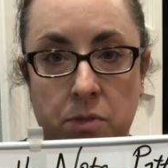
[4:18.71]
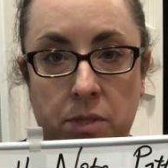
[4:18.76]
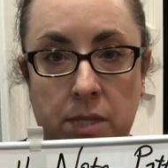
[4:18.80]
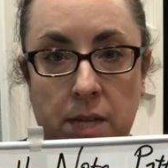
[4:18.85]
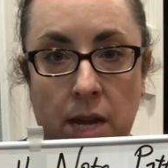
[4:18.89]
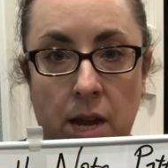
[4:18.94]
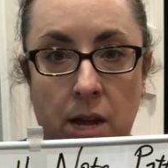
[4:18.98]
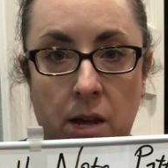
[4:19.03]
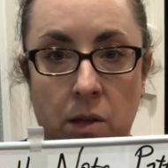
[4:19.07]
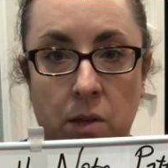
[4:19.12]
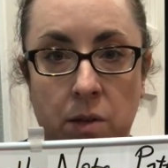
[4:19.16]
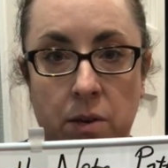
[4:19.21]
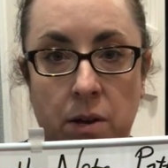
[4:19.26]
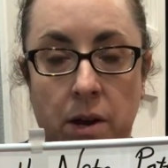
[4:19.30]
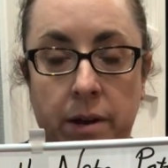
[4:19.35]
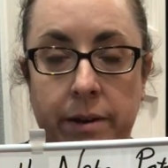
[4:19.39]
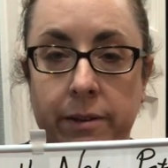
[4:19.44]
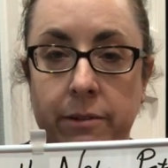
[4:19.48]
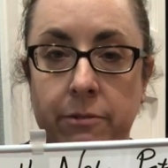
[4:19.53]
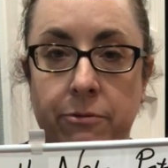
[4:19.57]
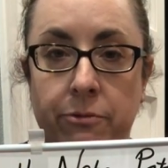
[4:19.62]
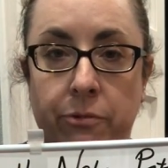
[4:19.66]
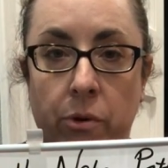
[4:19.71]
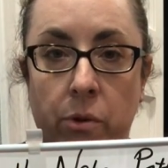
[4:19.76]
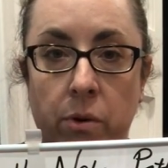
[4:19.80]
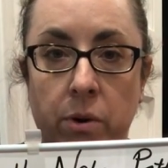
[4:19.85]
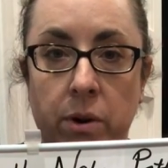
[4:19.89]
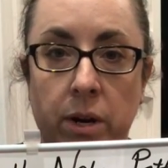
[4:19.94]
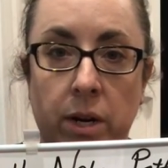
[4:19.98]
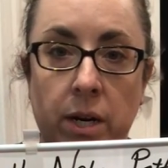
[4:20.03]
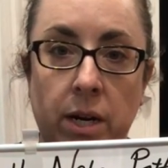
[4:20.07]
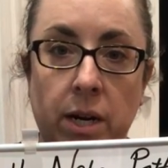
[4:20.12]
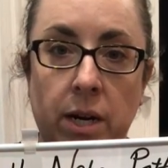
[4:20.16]
down on
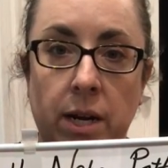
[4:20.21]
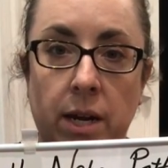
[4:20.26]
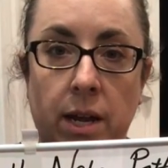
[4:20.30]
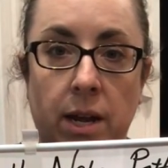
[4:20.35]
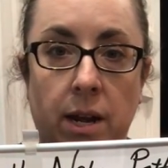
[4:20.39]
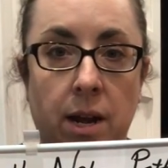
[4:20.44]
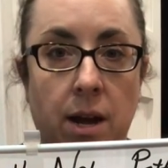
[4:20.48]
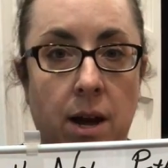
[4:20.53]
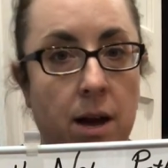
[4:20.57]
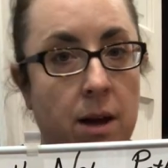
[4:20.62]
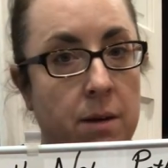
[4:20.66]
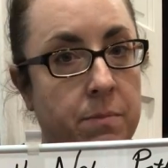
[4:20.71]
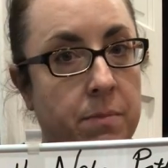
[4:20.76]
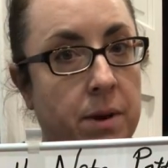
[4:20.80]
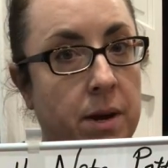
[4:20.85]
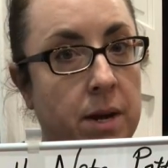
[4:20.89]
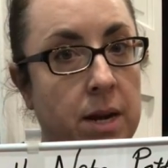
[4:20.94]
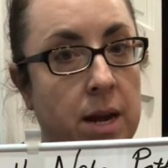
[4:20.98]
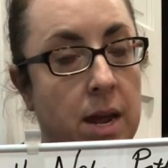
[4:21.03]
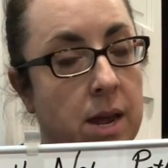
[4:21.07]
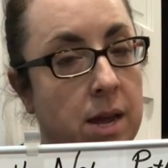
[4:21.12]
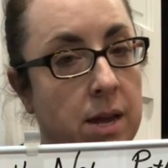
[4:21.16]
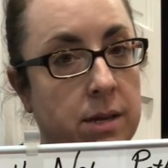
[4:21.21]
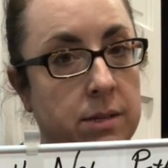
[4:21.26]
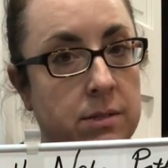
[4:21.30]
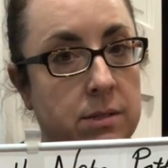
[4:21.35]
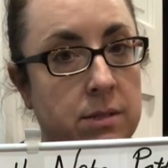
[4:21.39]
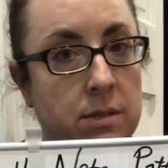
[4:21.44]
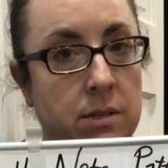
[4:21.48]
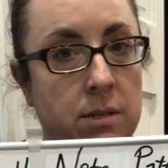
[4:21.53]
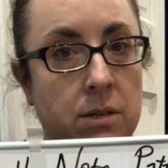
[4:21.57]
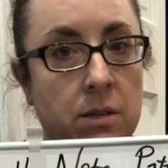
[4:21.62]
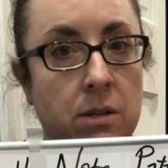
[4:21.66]
4 and up on and.